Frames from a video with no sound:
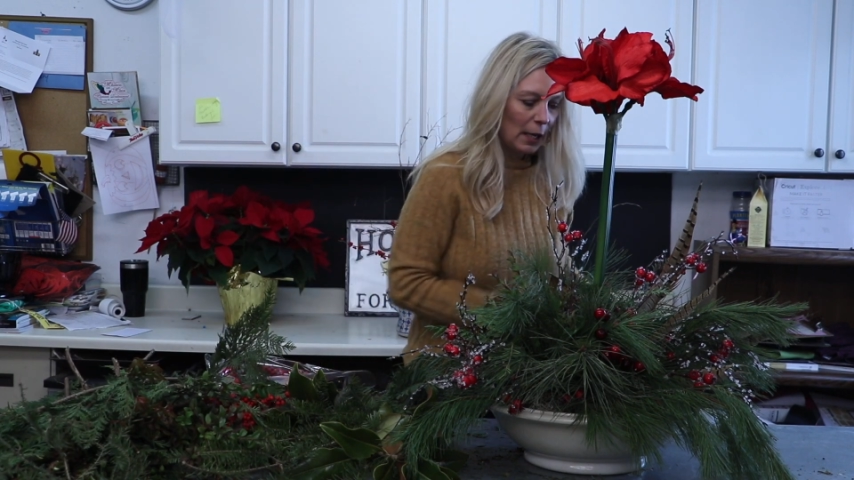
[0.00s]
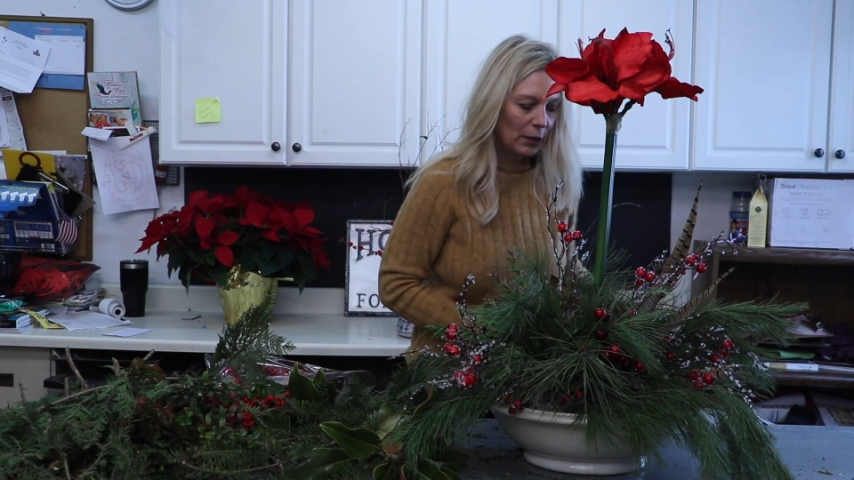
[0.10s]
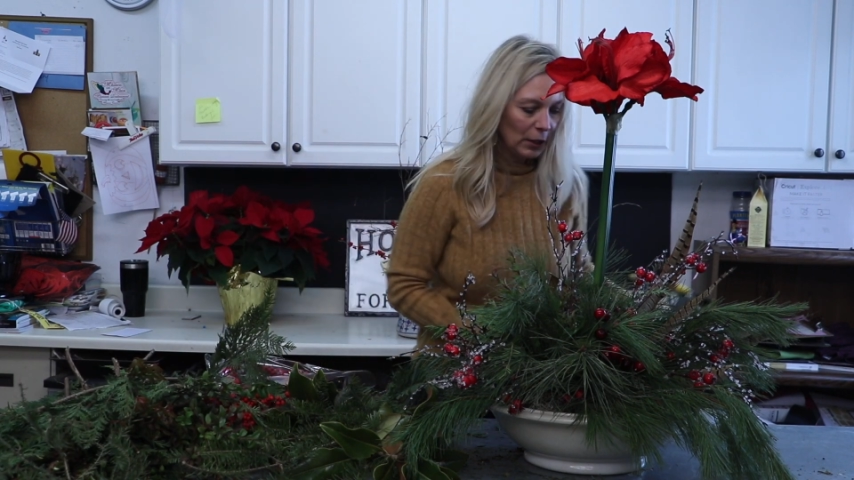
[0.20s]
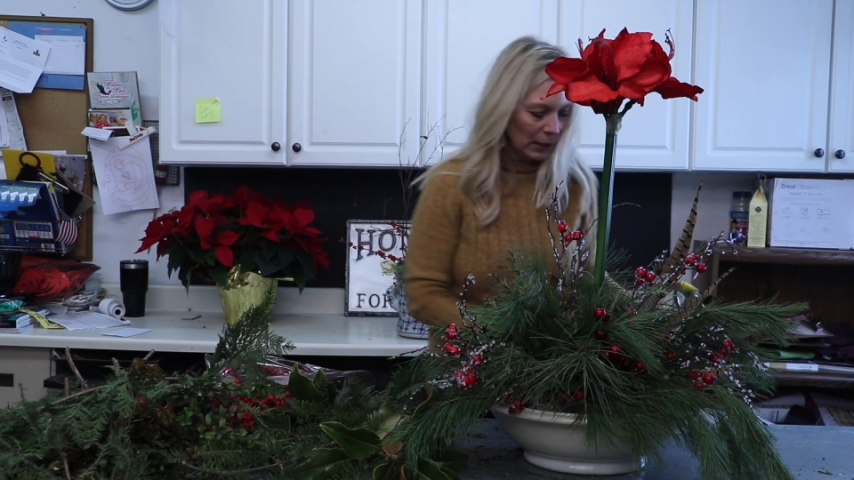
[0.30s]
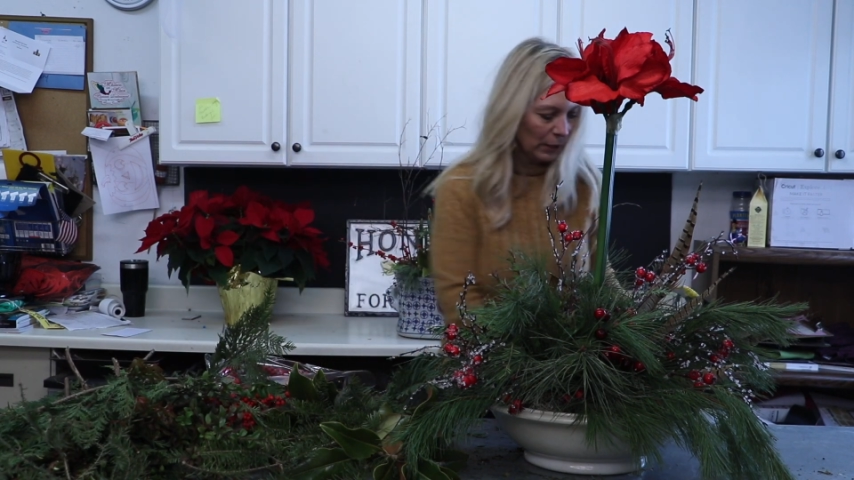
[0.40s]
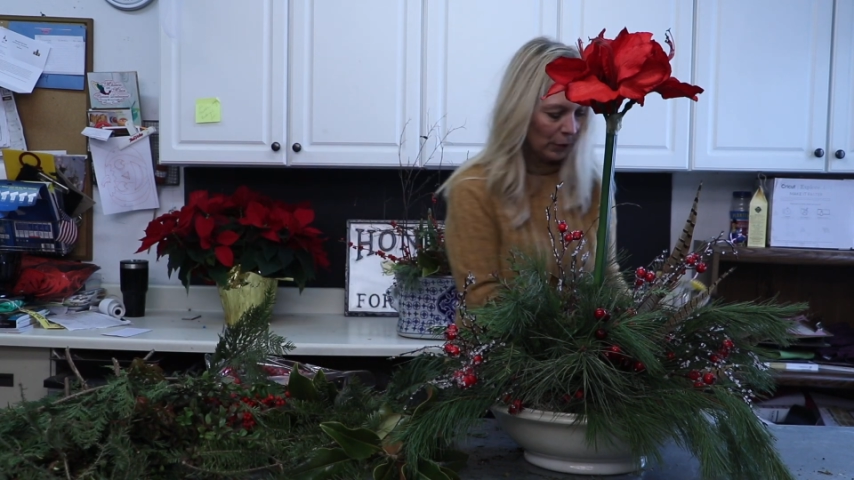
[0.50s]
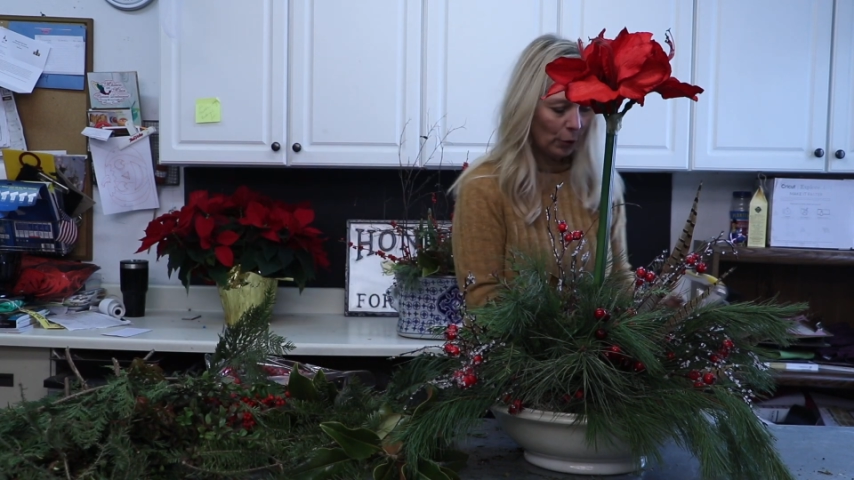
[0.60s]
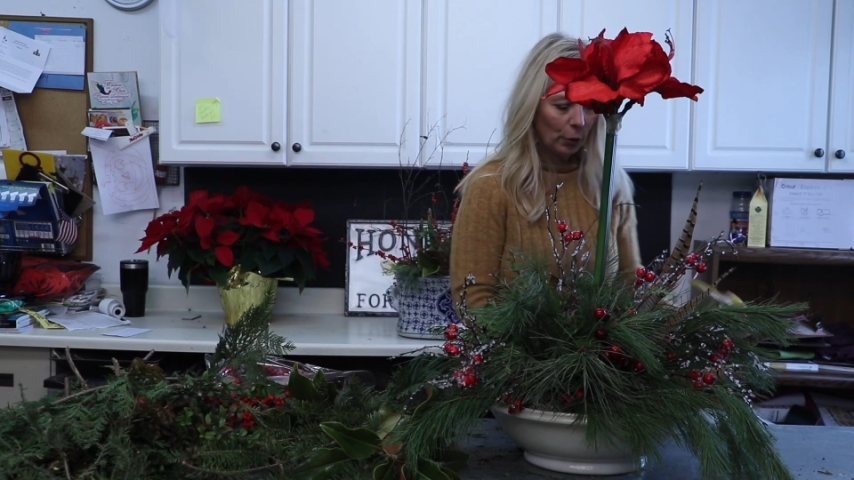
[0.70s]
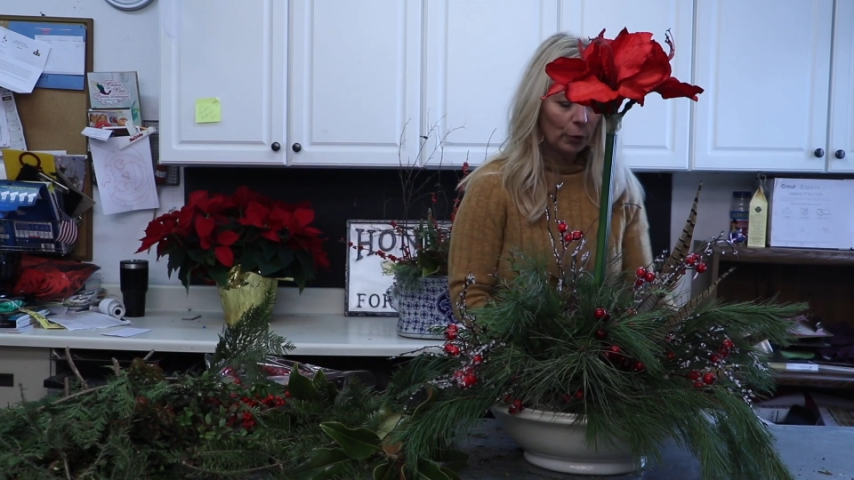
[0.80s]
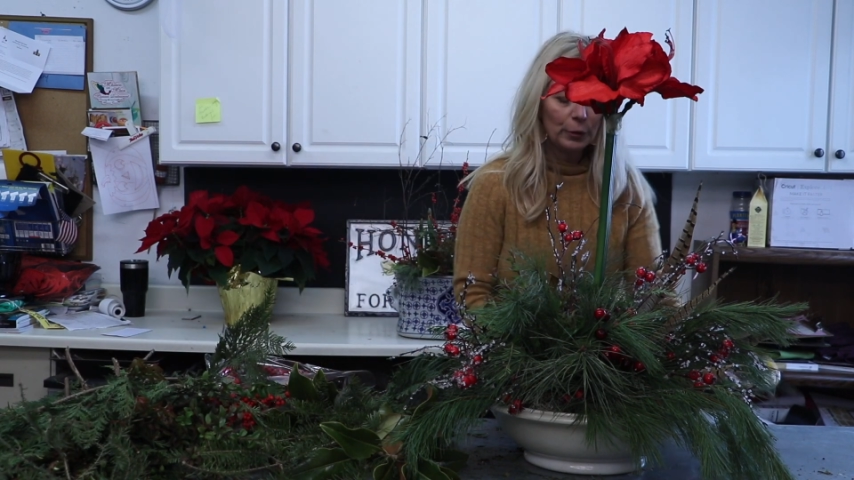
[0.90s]
This is
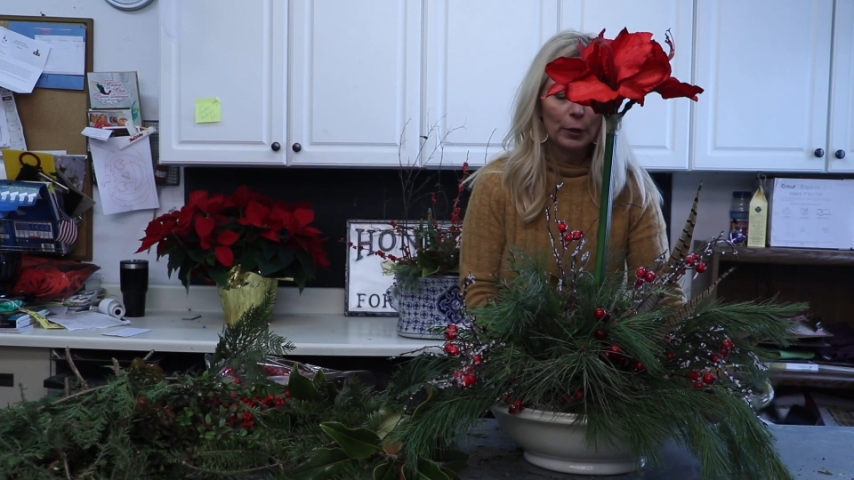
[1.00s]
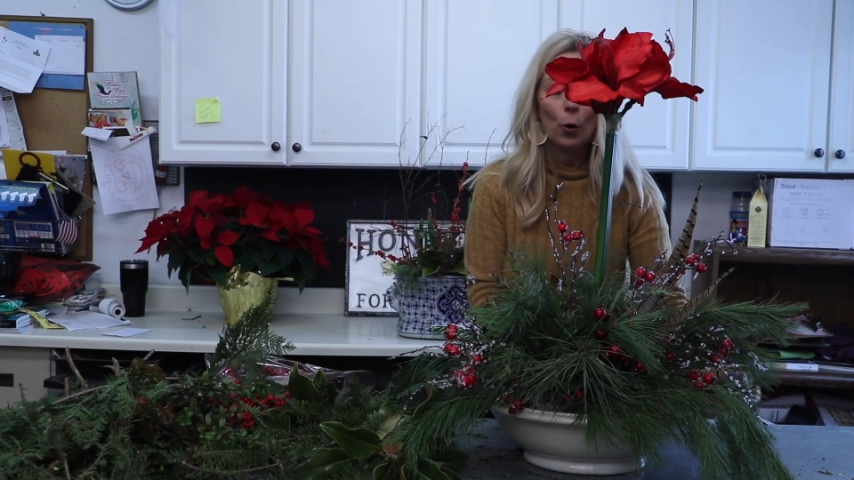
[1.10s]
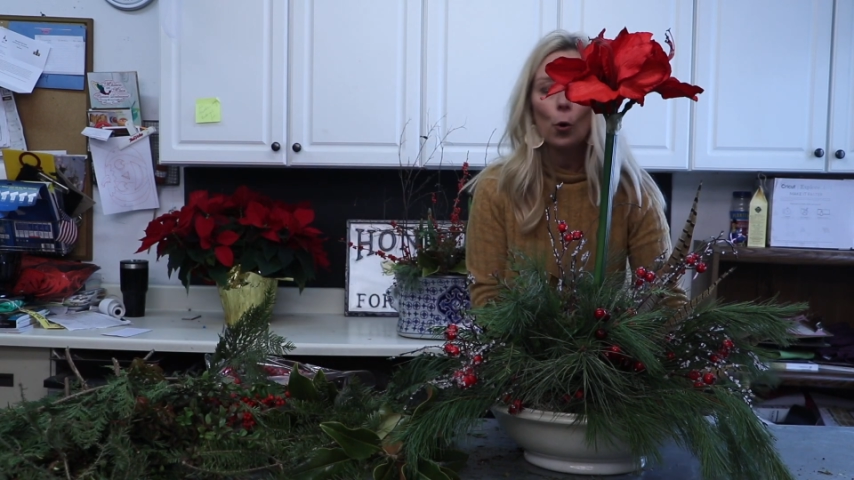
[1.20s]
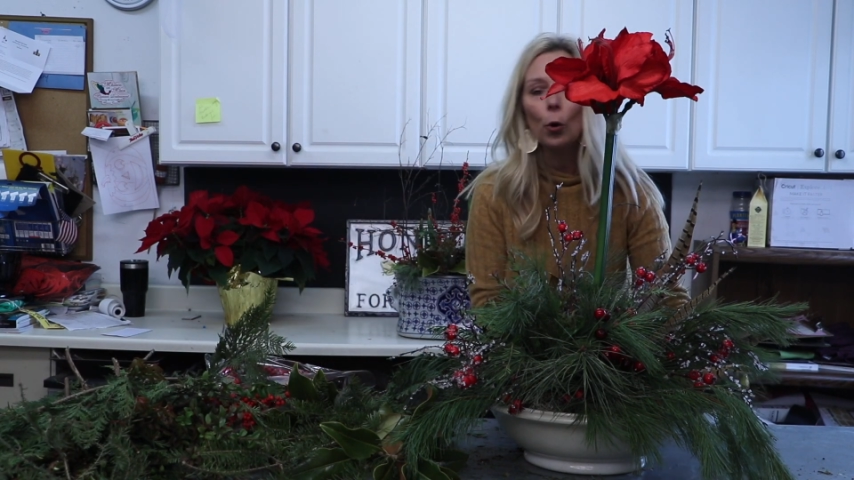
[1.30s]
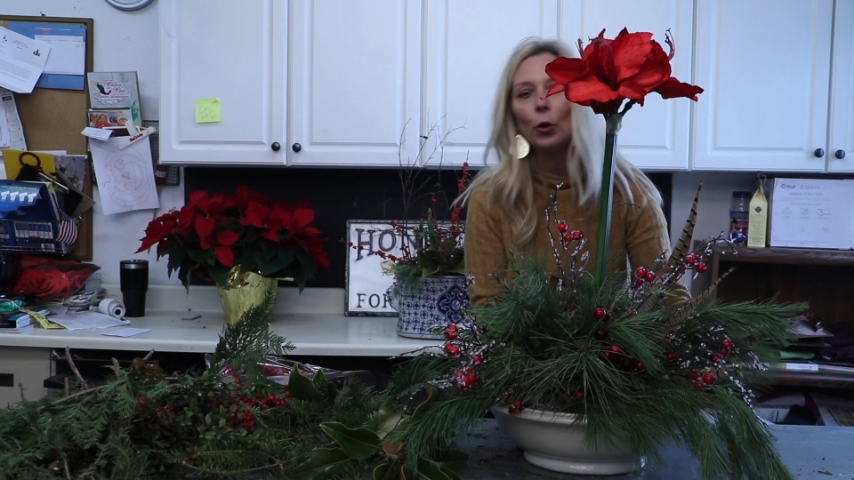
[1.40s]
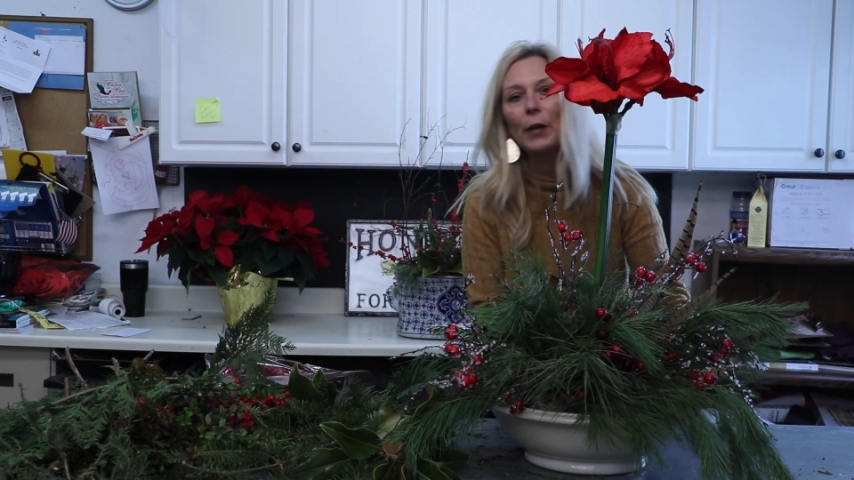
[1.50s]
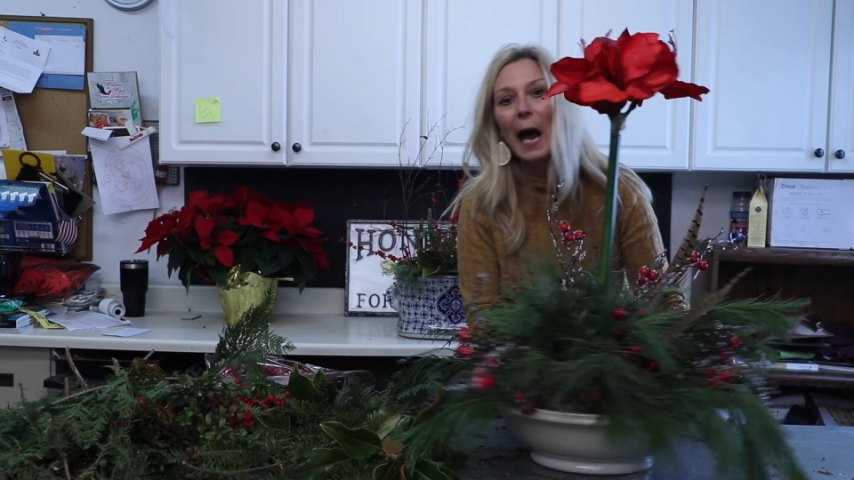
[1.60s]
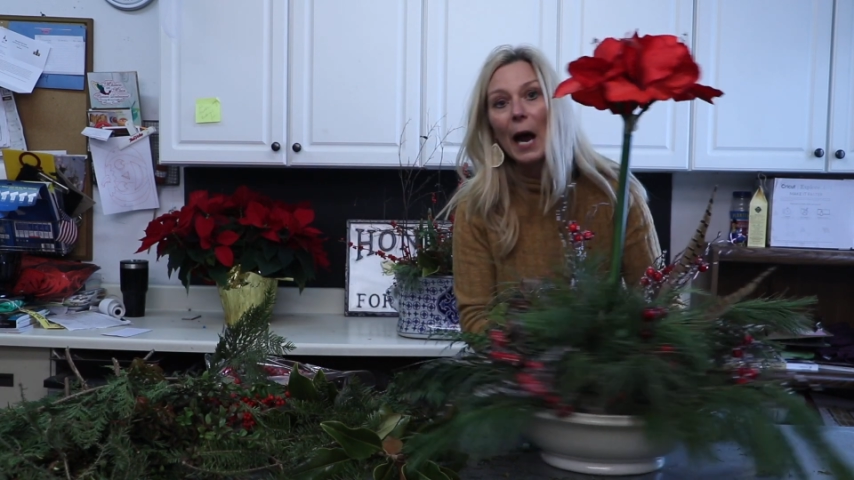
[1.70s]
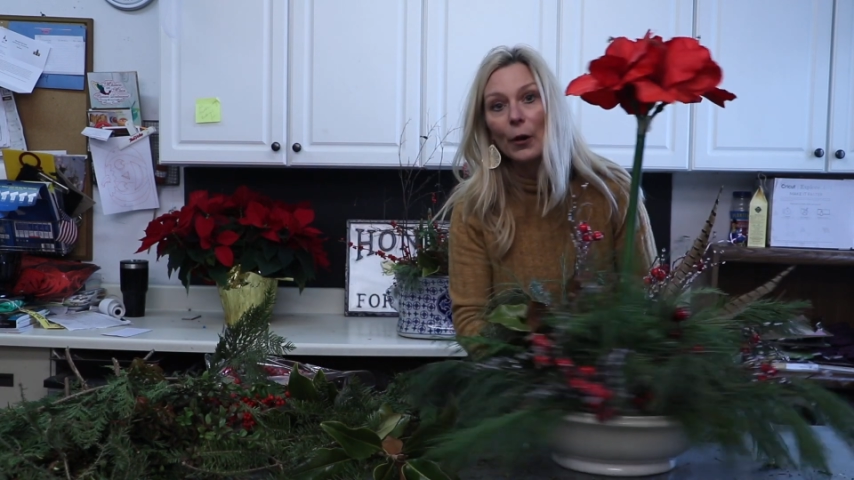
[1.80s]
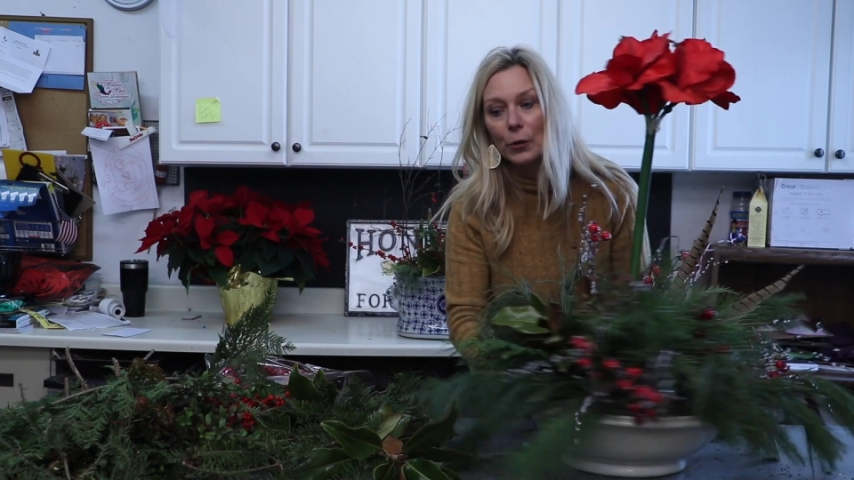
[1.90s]
an old
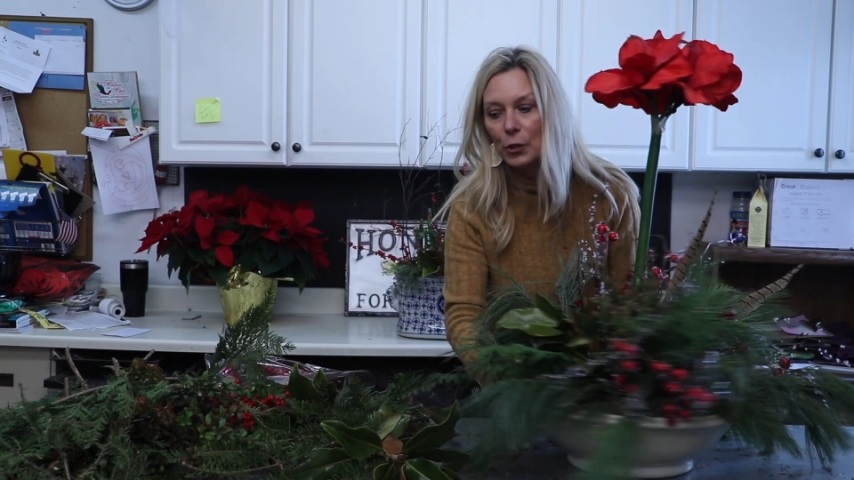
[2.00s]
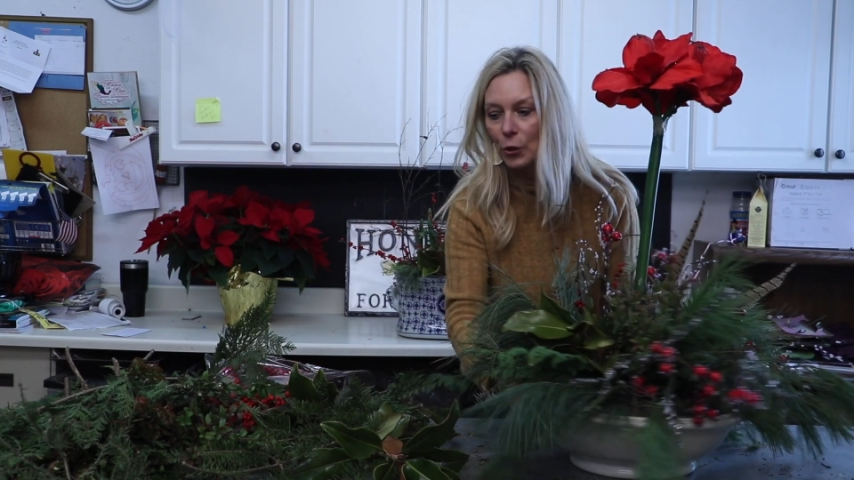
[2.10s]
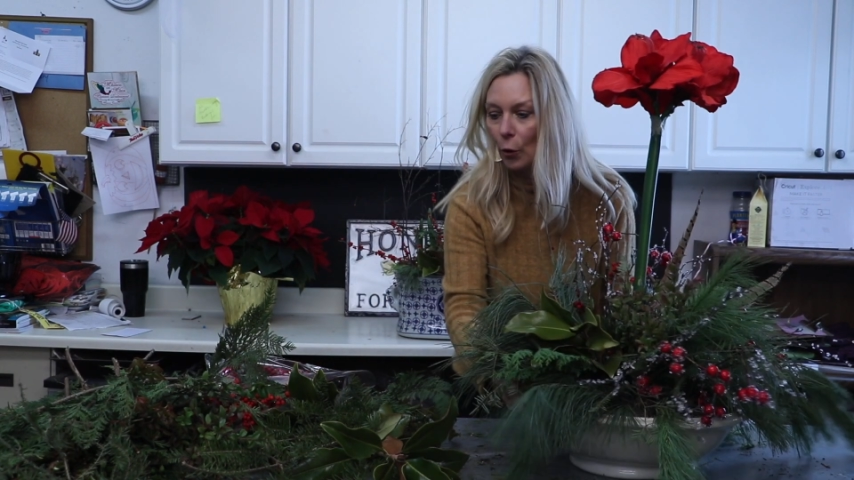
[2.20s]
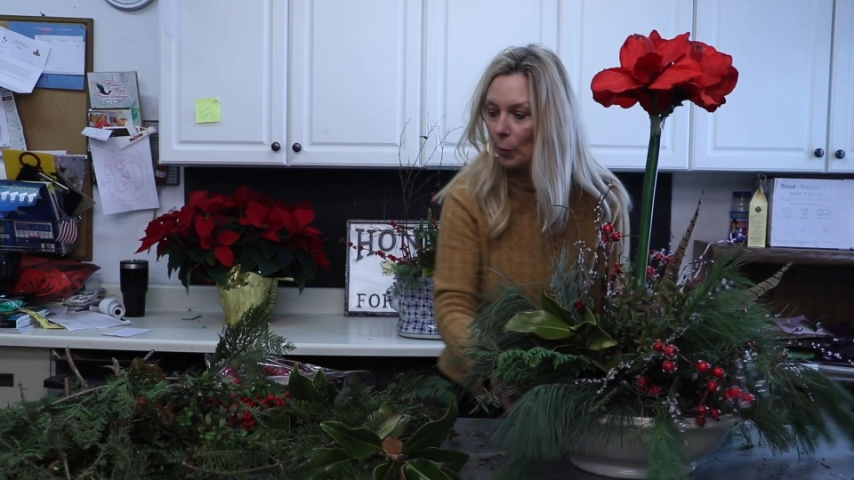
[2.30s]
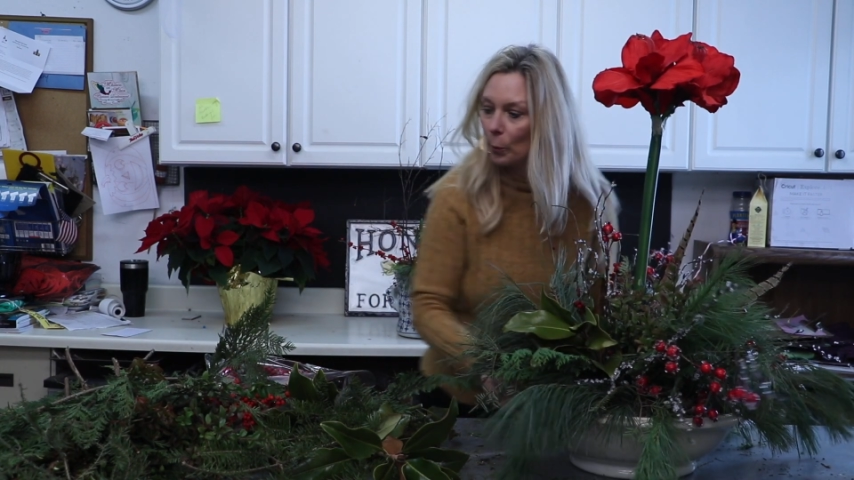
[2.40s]
ironstone